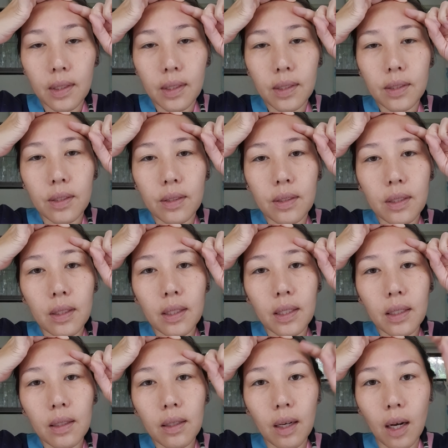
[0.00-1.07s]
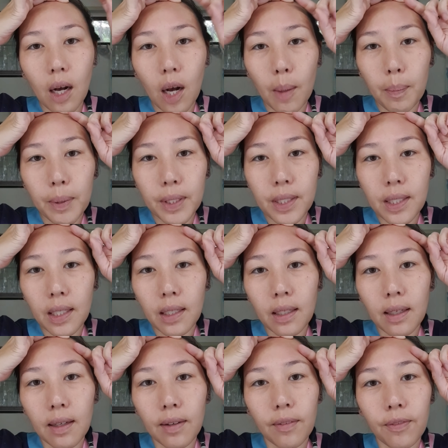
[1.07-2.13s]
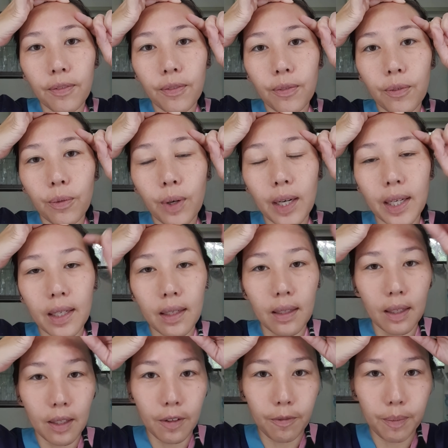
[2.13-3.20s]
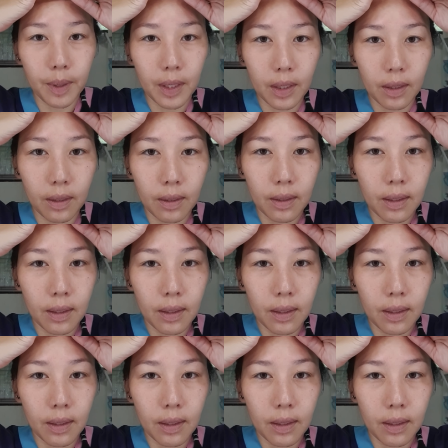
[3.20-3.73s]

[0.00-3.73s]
So it's a little opposite of what I've been